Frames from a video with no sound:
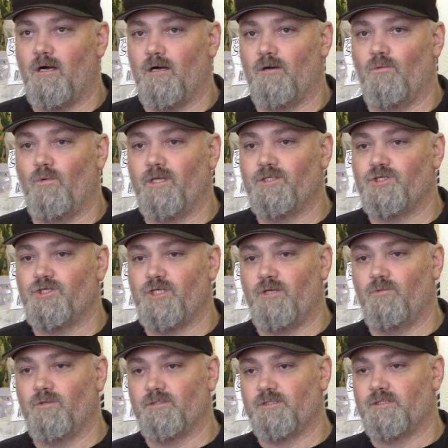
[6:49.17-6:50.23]
When she
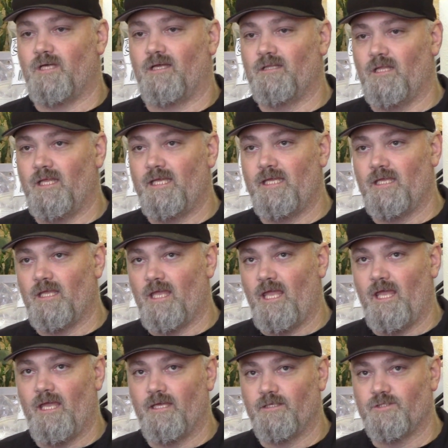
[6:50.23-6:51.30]
was done laying
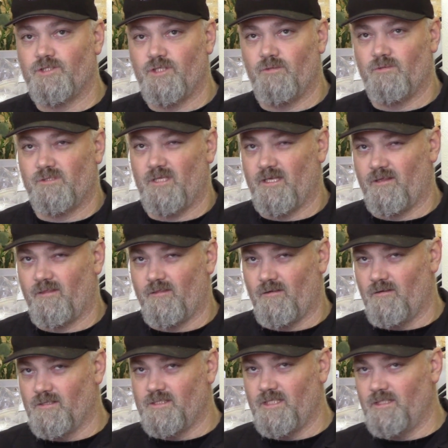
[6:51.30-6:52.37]
eggs, she was like
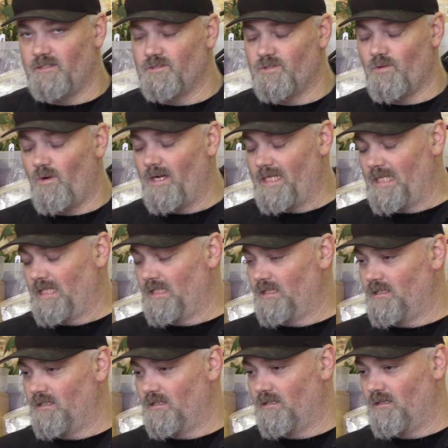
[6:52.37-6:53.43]

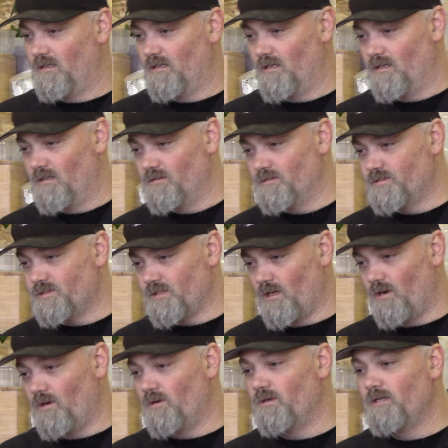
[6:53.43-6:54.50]
1320.
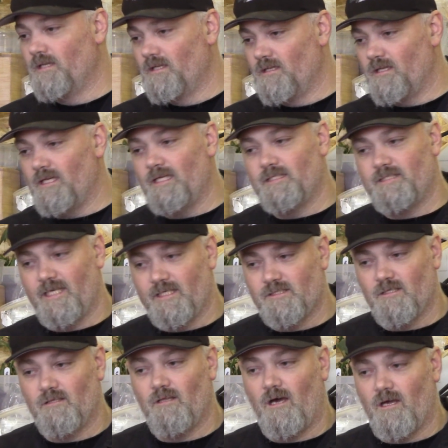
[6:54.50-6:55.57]
So it takes
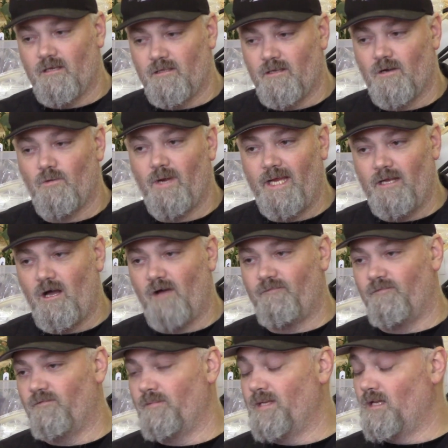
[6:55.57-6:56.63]
a lot of their weight off
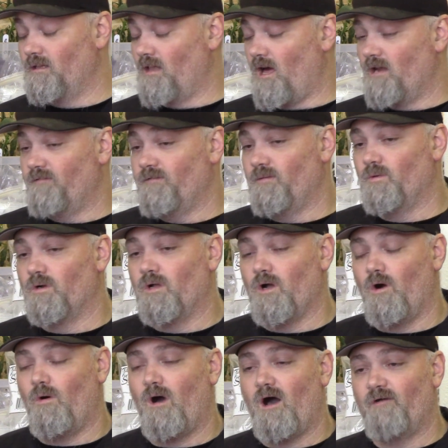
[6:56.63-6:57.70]
of them, and a lot of them will
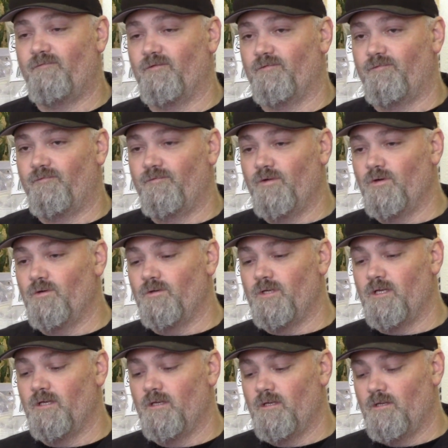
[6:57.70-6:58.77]
go off of
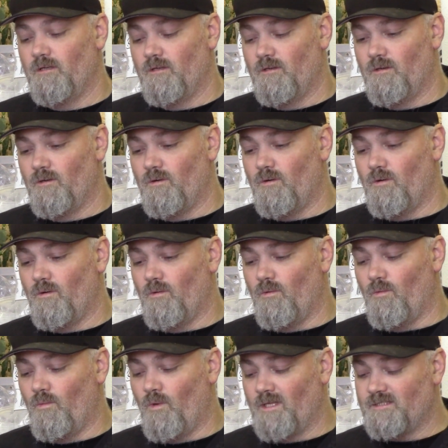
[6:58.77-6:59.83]
food
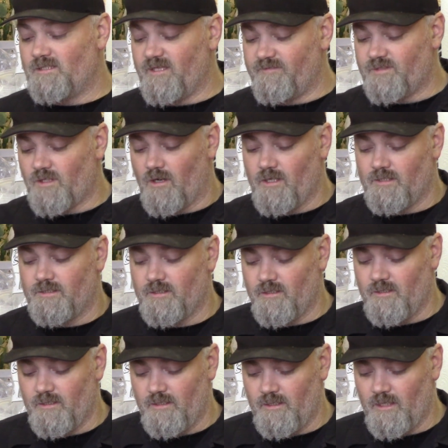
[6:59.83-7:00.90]
once they've started
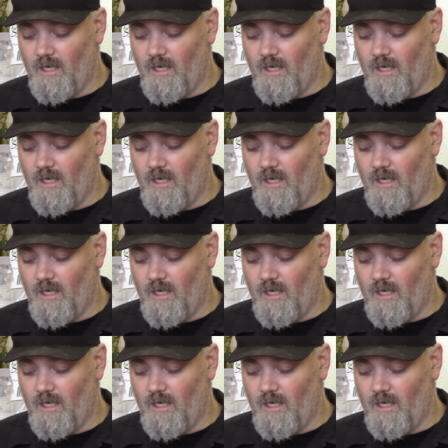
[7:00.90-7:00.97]
to,